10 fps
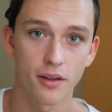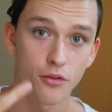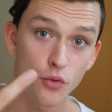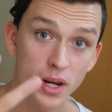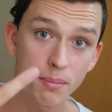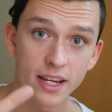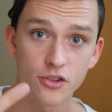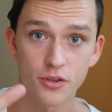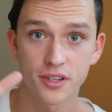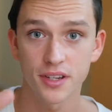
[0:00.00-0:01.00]
are three
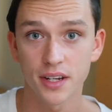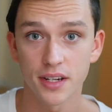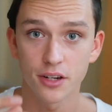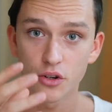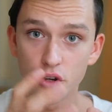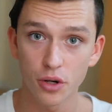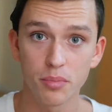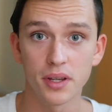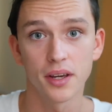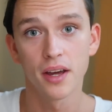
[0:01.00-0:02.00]
major cities that could
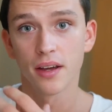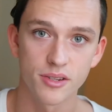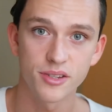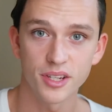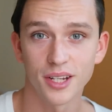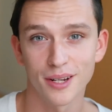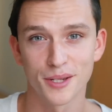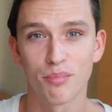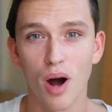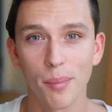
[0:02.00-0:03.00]
be seen
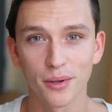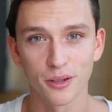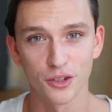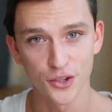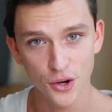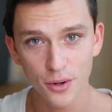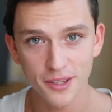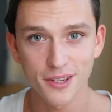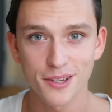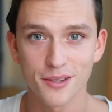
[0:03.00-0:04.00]
as a popular
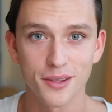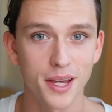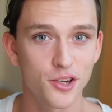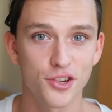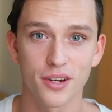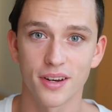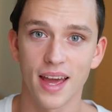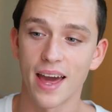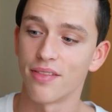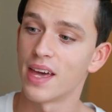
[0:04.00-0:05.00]
tourist destination,
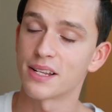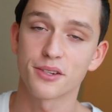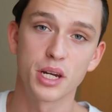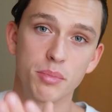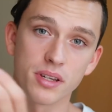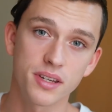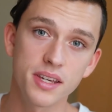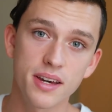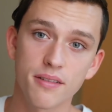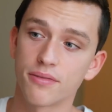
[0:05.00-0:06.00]
and that's gonna be
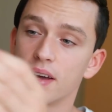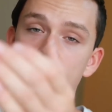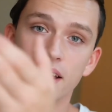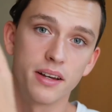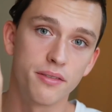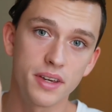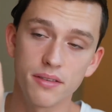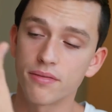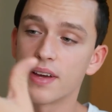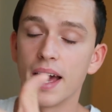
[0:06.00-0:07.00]
Kiev,
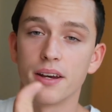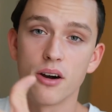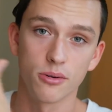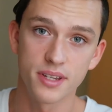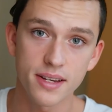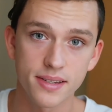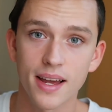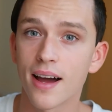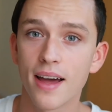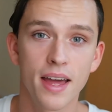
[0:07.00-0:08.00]
Lviv and
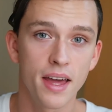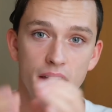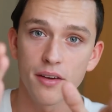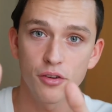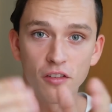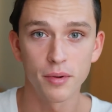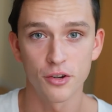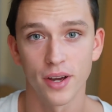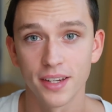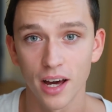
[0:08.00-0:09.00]
Odessa. If you have been
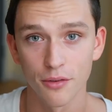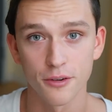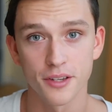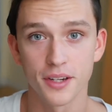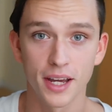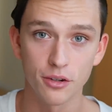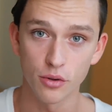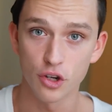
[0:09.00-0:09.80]
to any other city and you